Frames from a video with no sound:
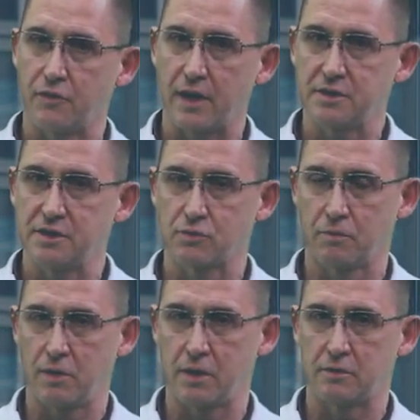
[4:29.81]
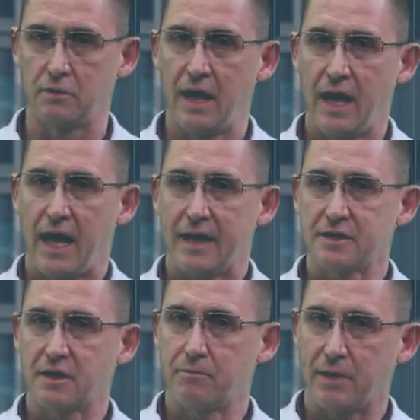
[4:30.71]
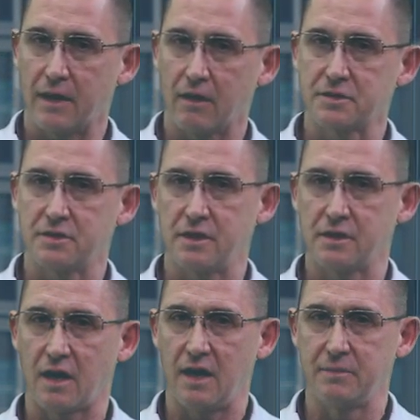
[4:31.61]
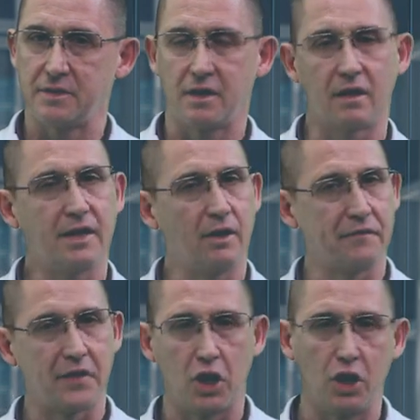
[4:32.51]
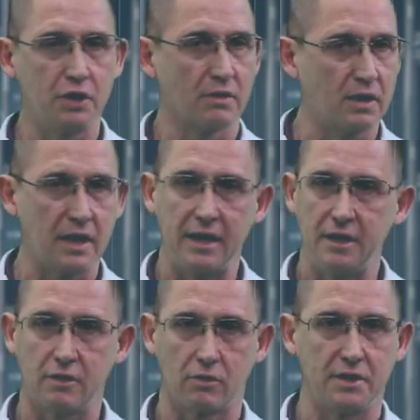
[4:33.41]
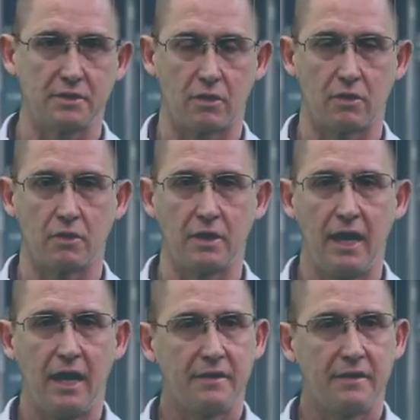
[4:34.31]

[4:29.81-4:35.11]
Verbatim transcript: Fauci's rebuttal and a comparison and commentary on the 180 degree turn